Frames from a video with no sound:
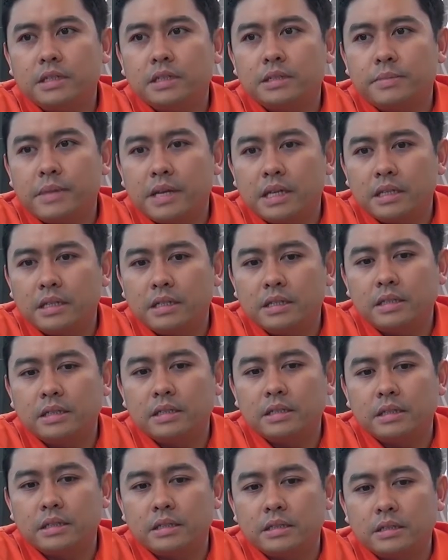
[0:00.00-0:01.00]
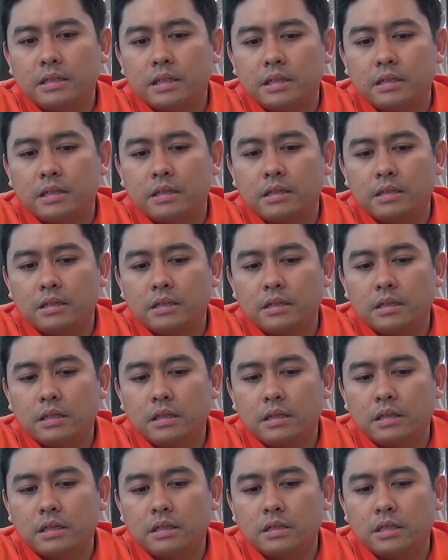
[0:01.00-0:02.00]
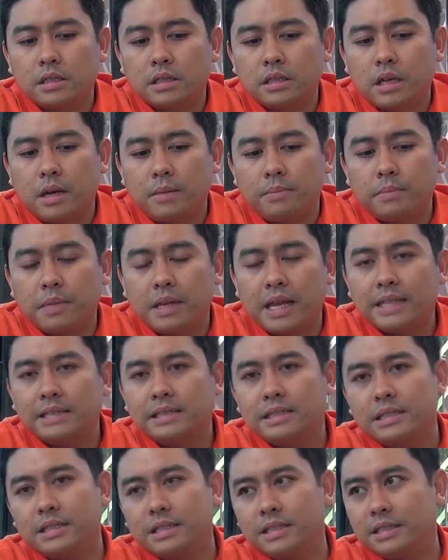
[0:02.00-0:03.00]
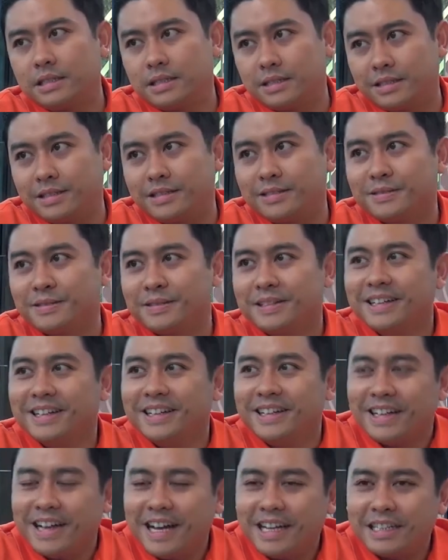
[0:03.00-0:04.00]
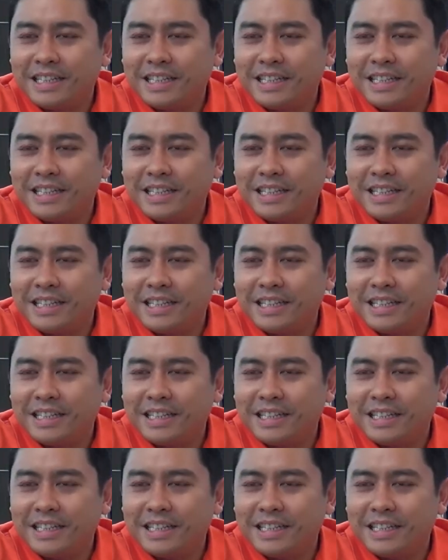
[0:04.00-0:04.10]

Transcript: is mainly the complexity. I